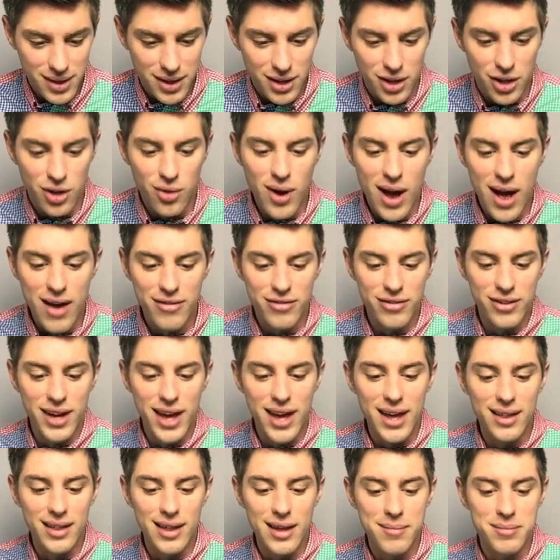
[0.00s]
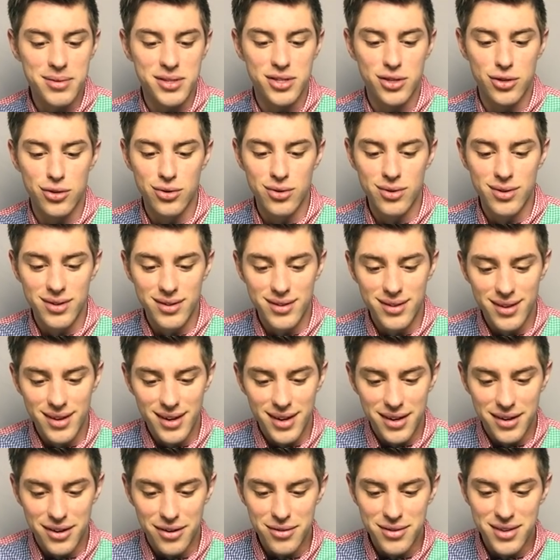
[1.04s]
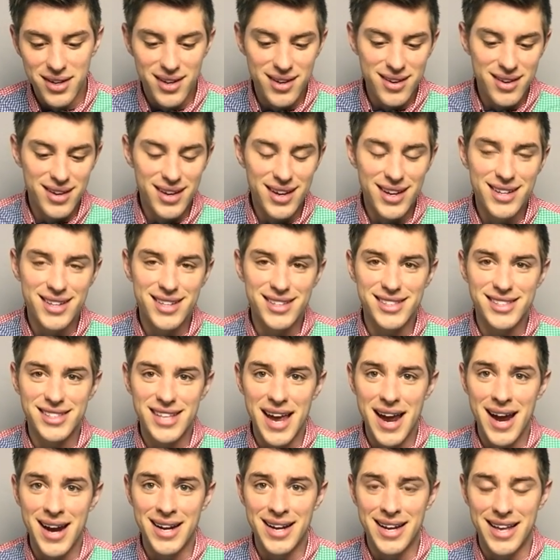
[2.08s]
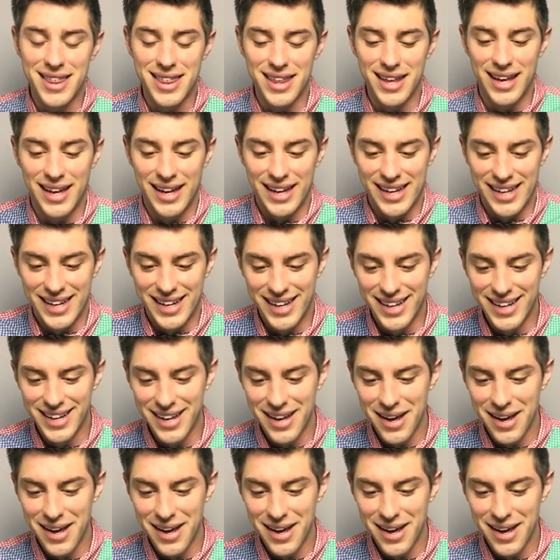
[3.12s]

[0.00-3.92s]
You have gay lips, dude. You didn't need to say anything.